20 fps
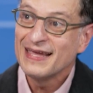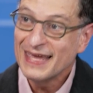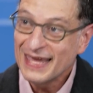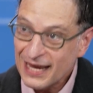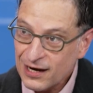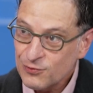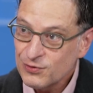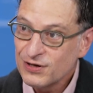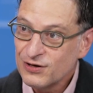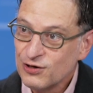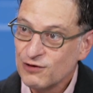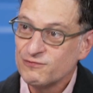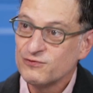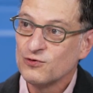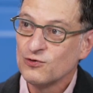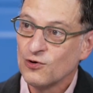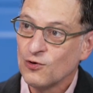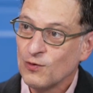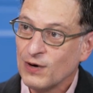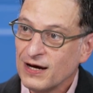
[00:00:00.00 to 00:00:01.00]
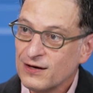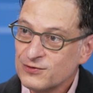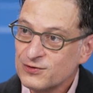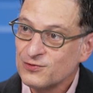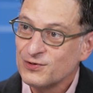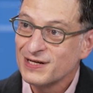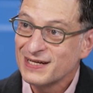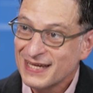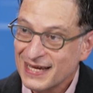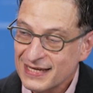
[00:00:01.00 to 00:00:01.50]
care enough to go out
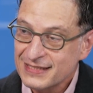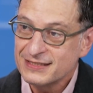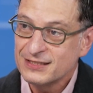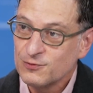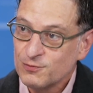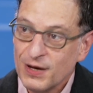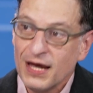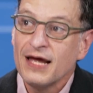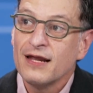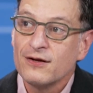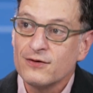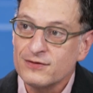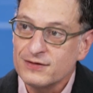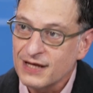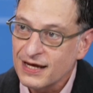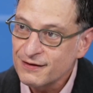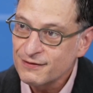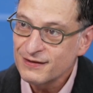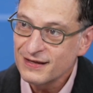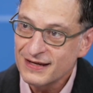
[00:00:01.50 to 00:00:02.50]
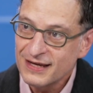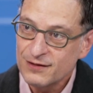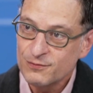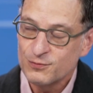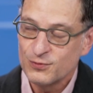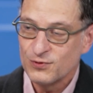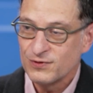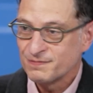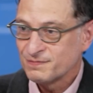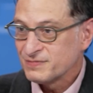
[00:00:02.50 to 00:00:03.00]
there and cast a ballot. I think it
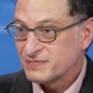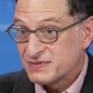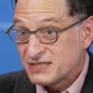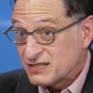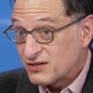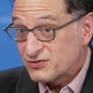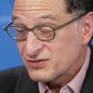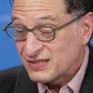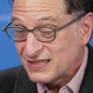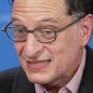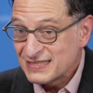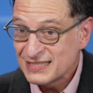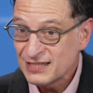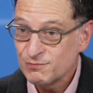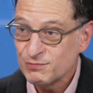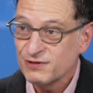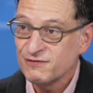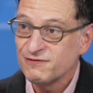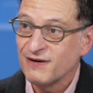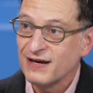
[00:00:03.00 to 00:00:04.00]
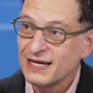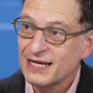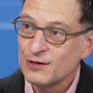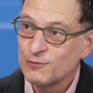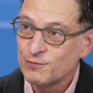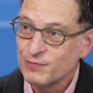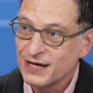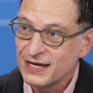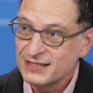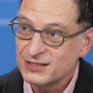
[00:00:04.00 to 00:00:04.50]
will certainly simplify
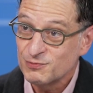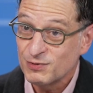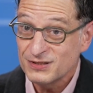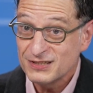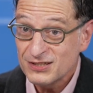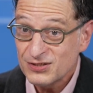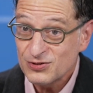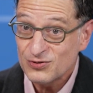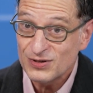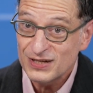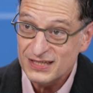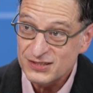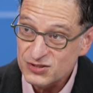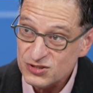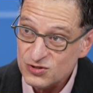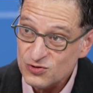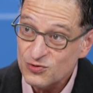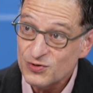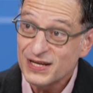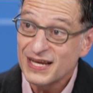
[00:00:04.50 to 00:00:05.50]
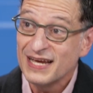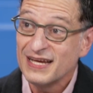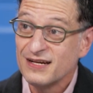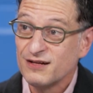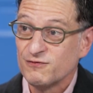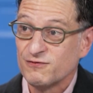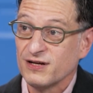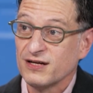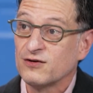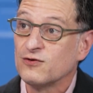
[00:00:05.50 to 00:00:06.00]
campaigns, particularly in Surrey and
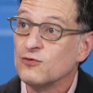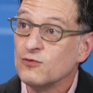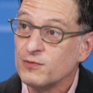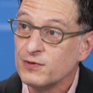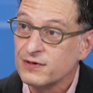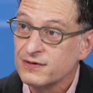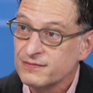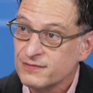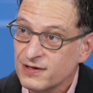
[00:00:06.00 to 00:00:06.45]
in Vancouver.